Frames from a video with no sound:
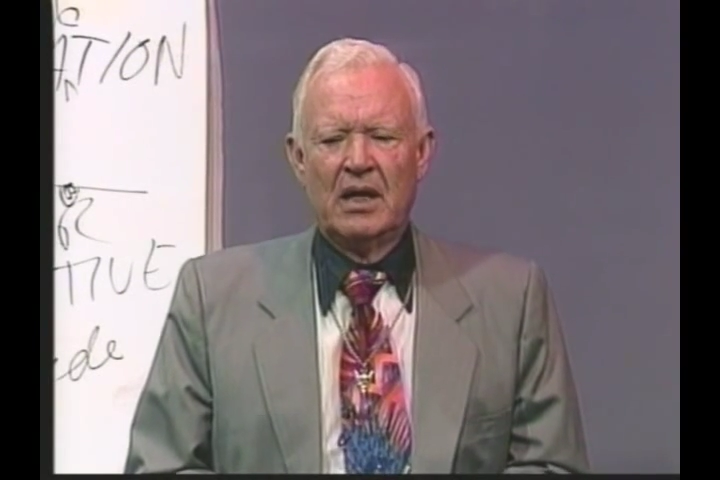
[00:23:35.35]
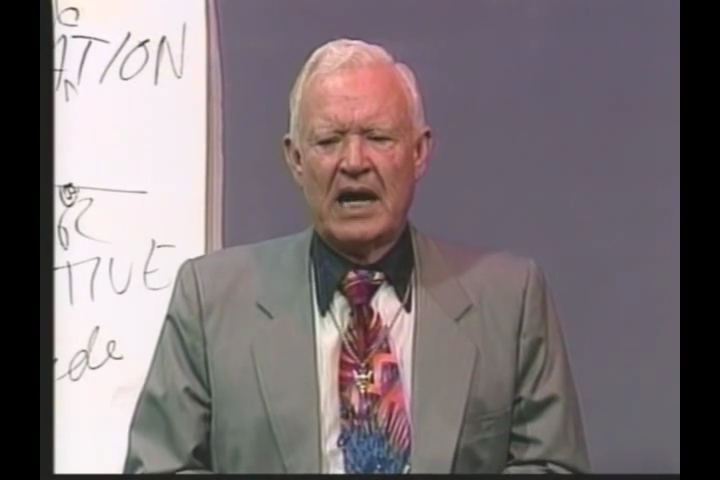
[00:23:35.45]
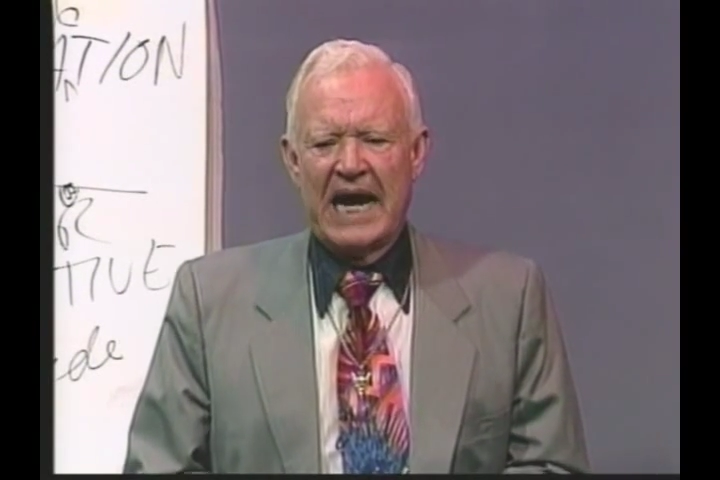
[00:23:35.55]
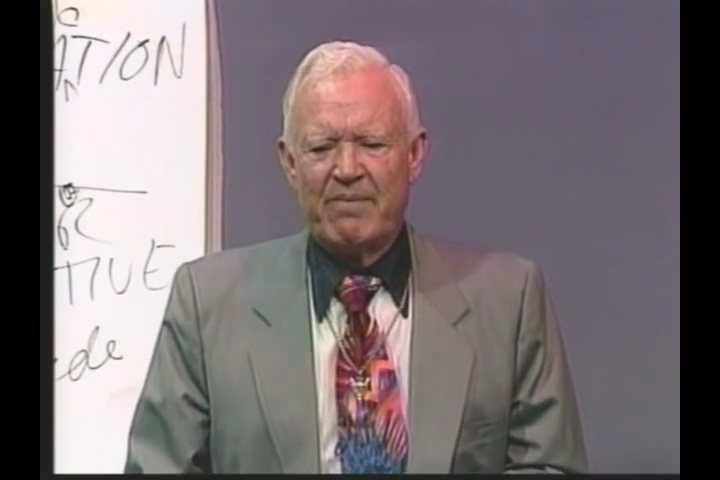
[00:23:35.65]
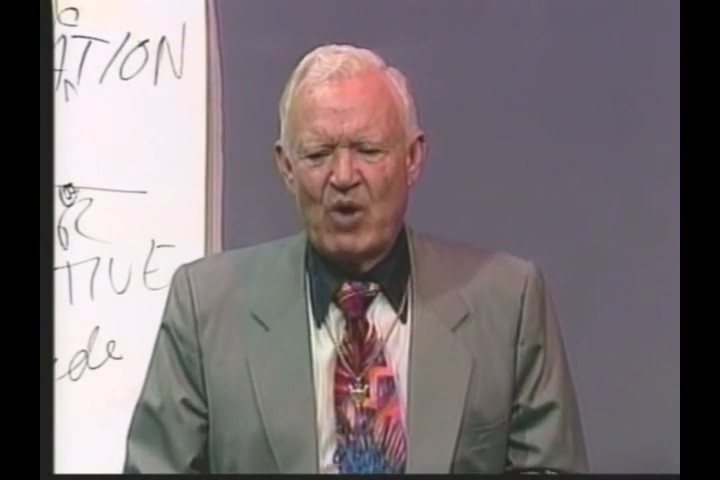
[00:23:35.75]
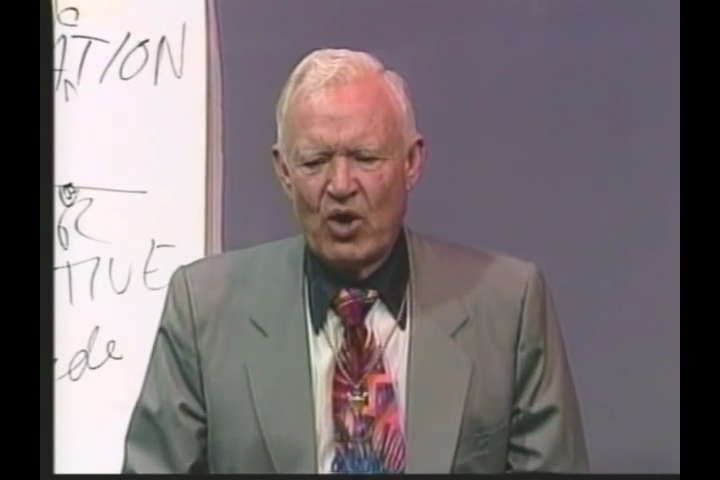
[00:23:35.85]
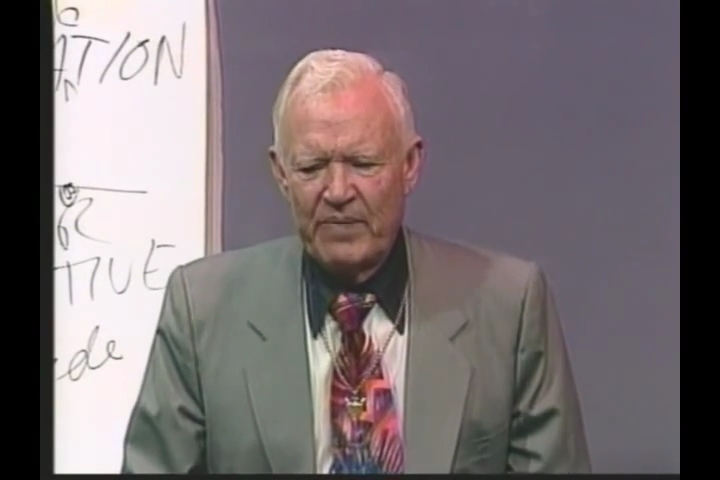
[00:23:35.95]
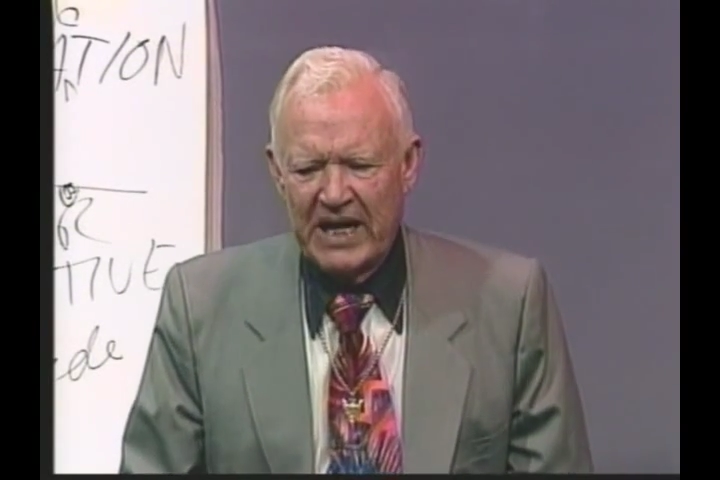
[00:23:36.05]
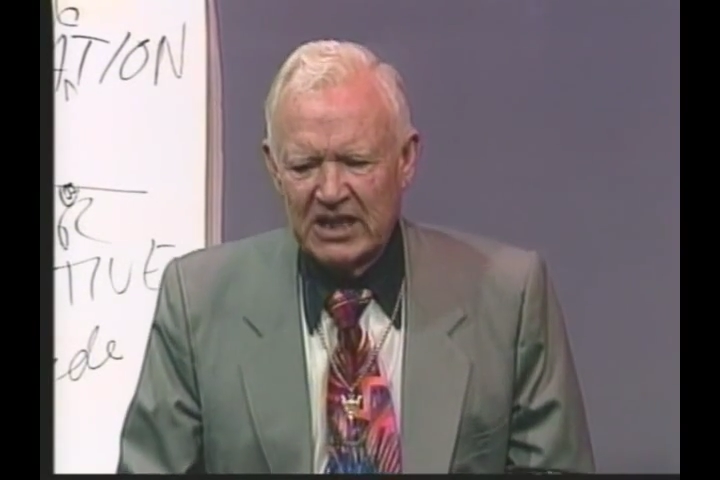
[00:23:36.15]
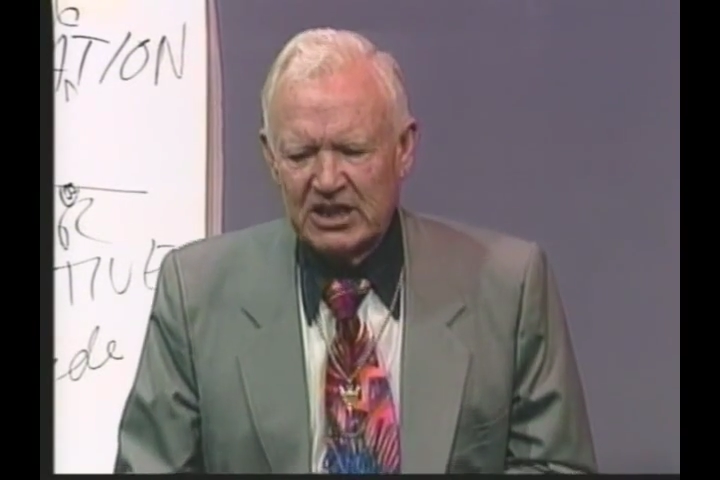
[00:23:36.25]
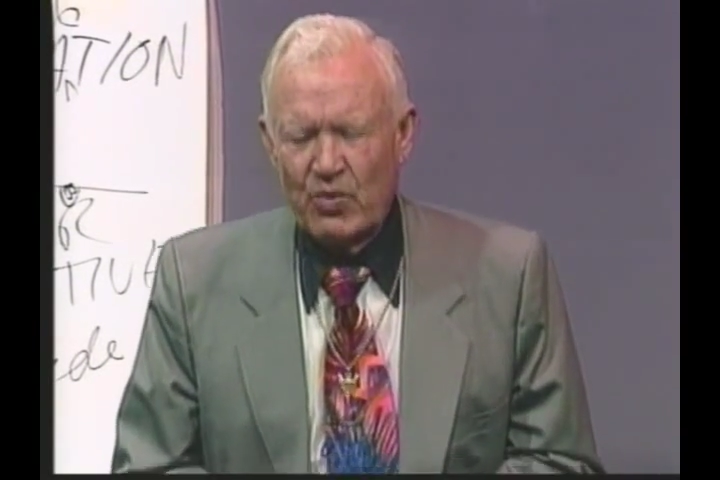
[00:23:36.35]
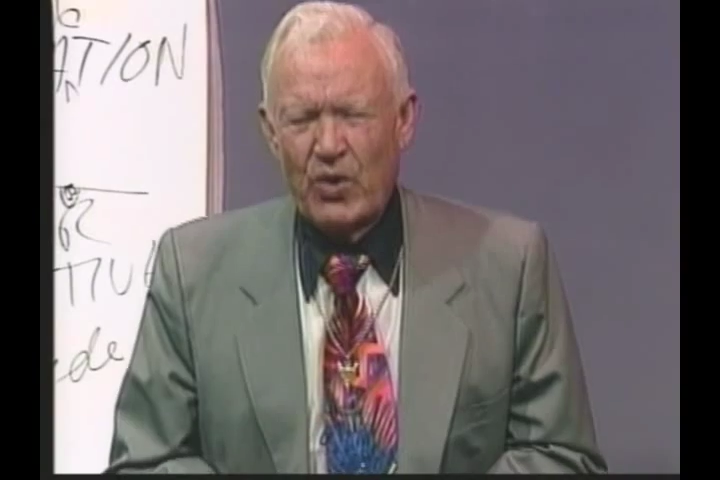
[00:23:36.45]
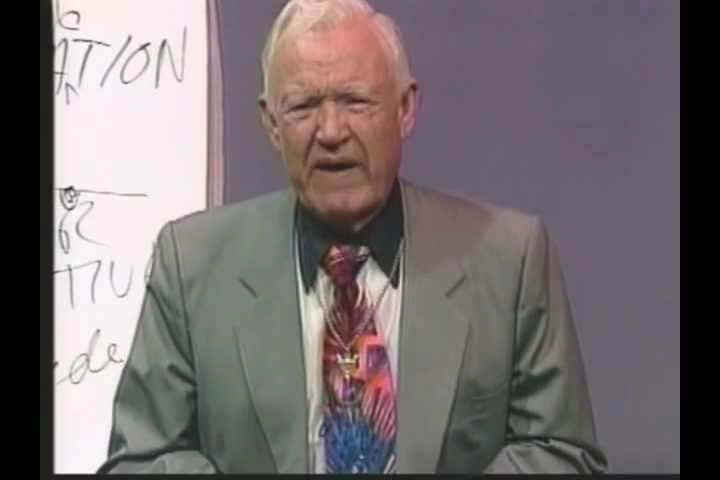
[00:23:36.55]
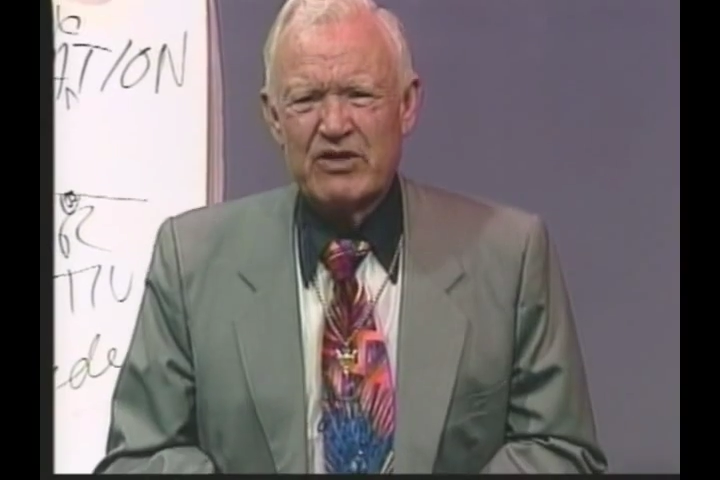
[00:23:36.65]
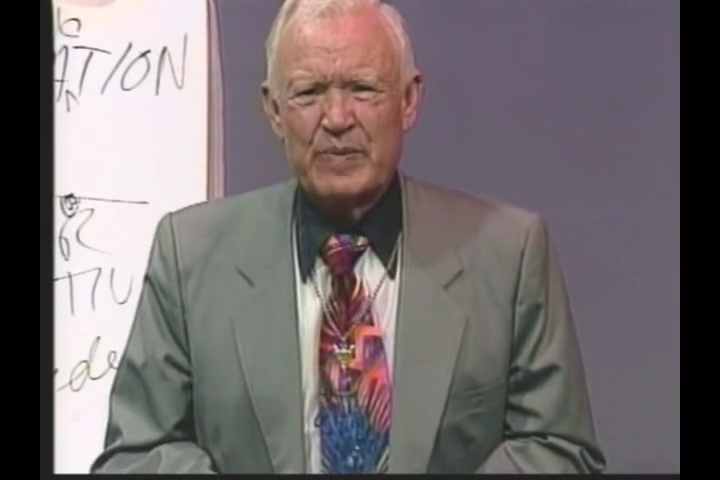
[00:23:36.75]
I bought them. Then I said, we're going
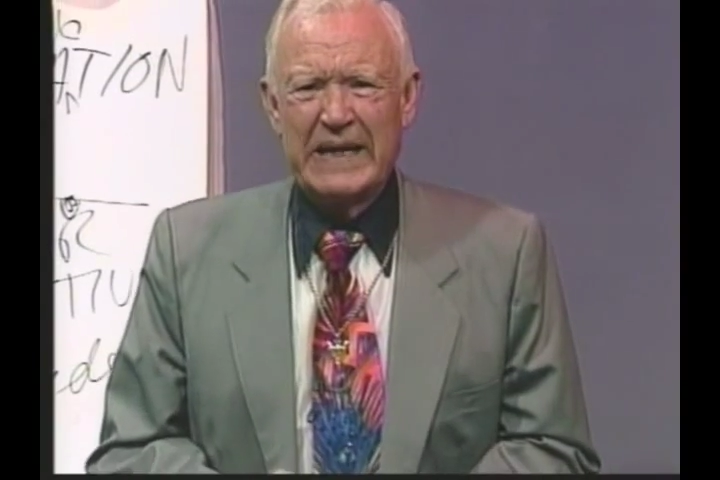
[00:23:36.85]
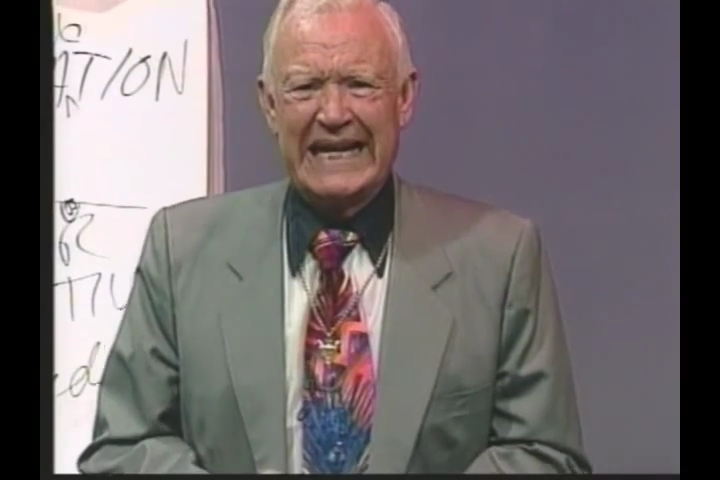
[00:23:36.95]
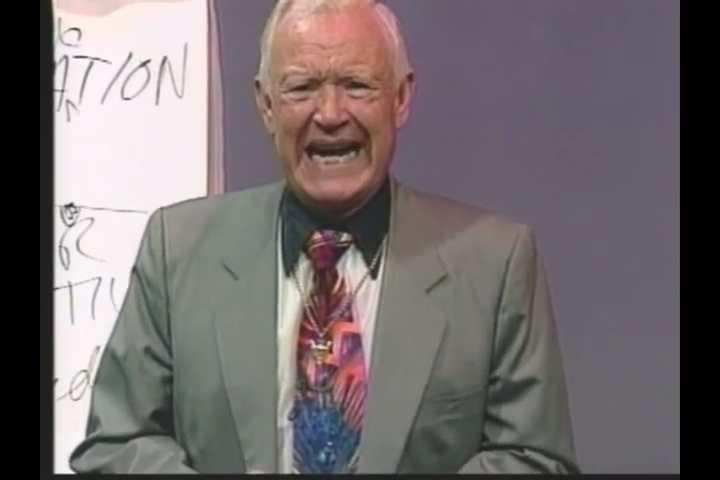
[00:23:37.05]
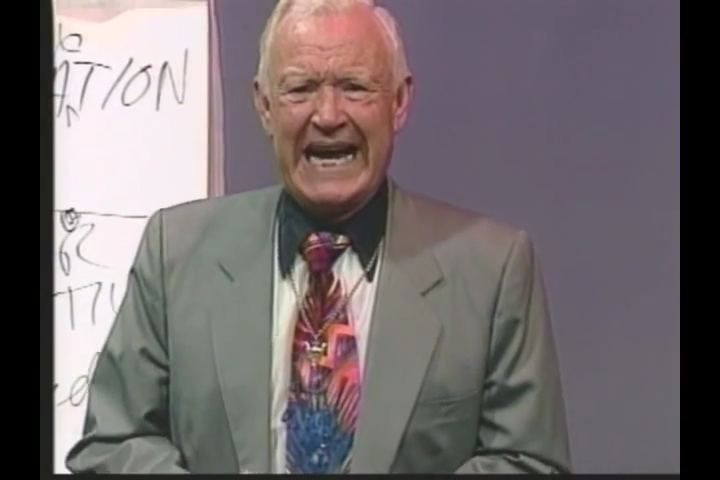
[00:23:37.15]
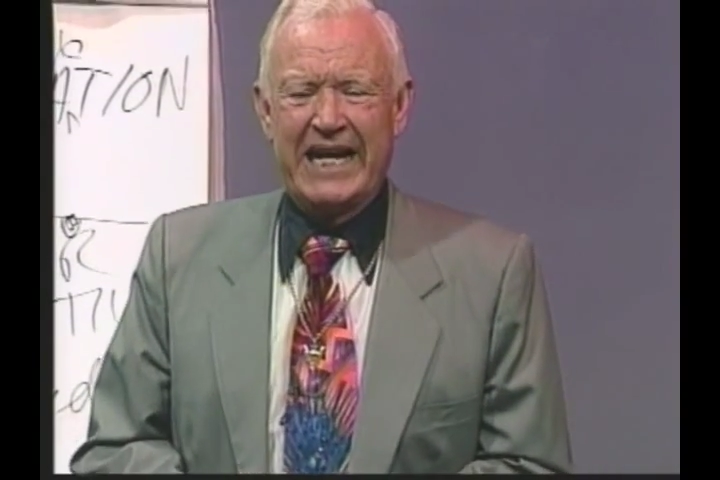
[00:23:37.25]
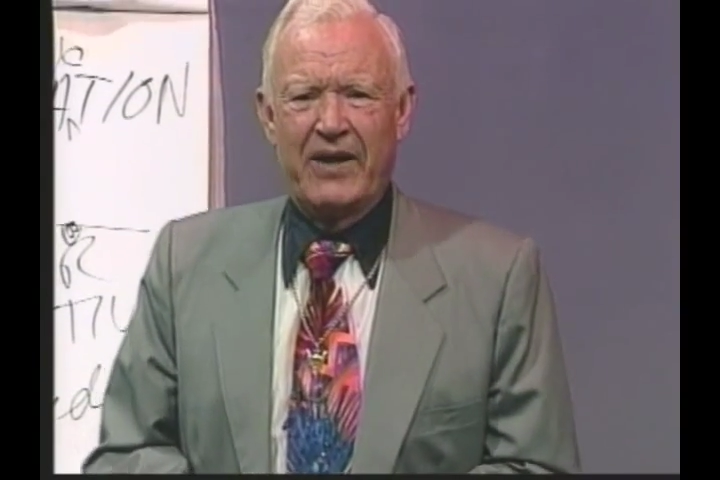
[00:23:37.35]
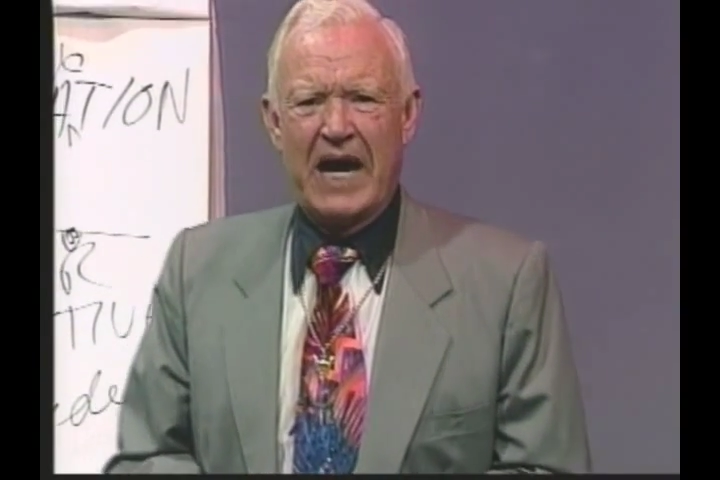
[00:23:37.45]
to have to spend the night here.